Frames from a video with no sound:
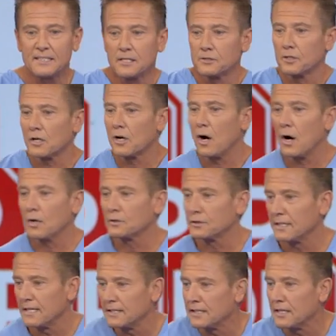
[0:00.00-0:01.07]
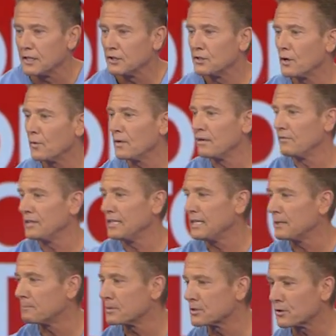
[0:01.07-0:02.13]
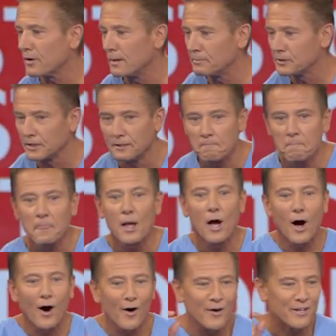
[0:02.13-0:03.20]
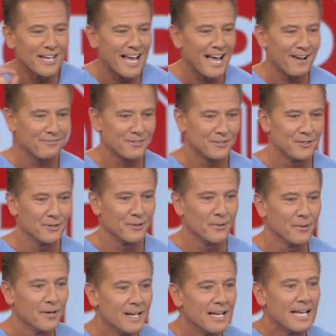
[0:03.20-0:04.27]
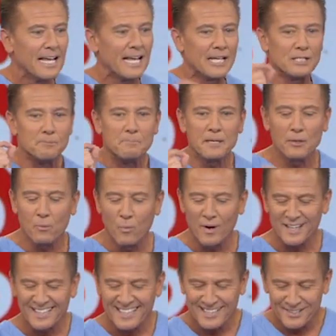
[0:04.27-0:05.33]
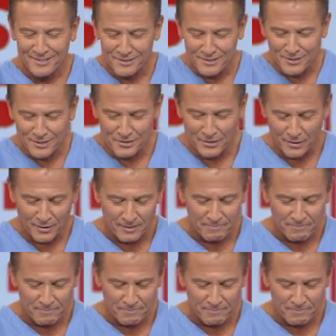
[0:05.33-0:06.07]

doesn't cost anything. You don't even need a prescription. All you have to do is be willing to do